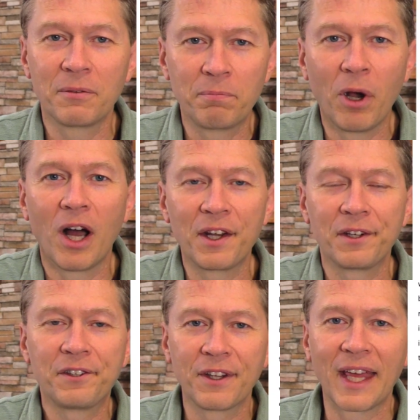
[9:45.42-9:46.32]
bought
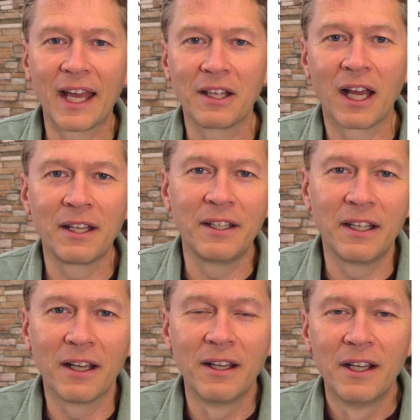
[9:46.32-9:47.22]
into that
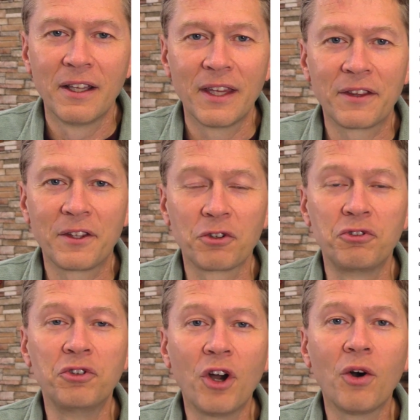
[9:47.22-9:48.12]
idea that there's
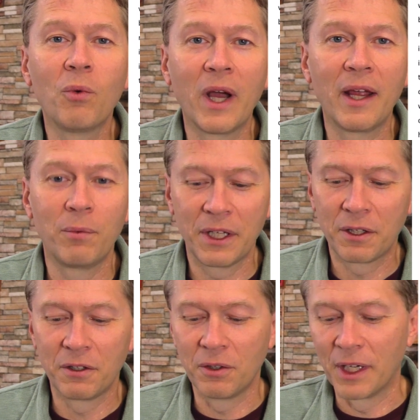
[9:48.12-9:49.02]
no way we
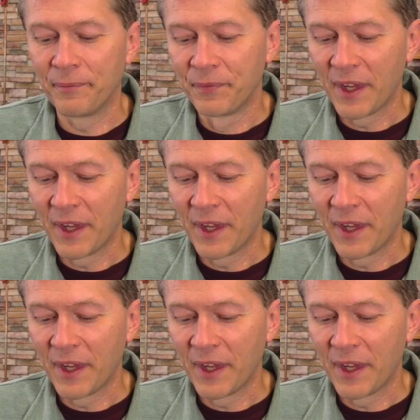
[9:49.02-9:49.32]
could do it.